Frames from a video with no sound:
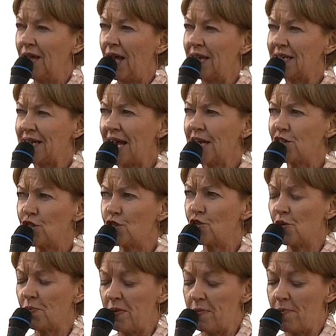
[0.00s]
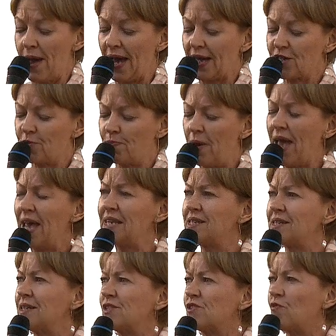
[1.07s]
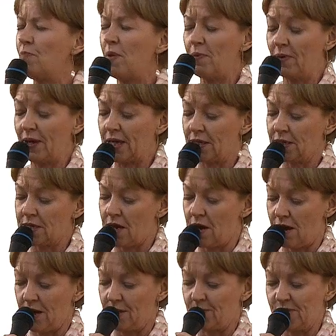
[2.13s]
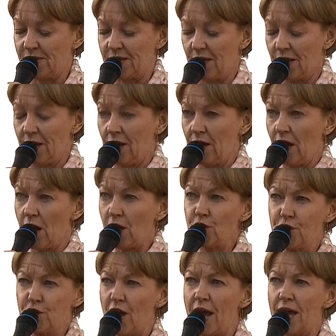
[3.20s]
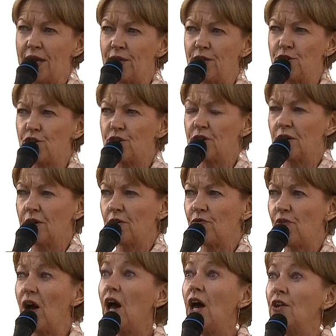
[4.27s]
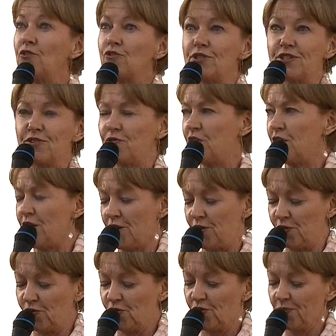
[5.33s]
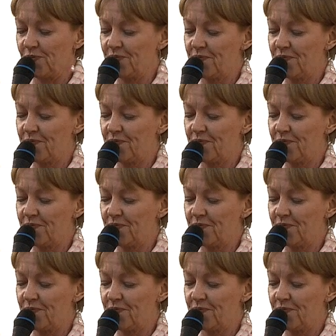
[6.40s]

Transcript: and it actually took me back to paintings of biblical times, unchanged for hundreds of years.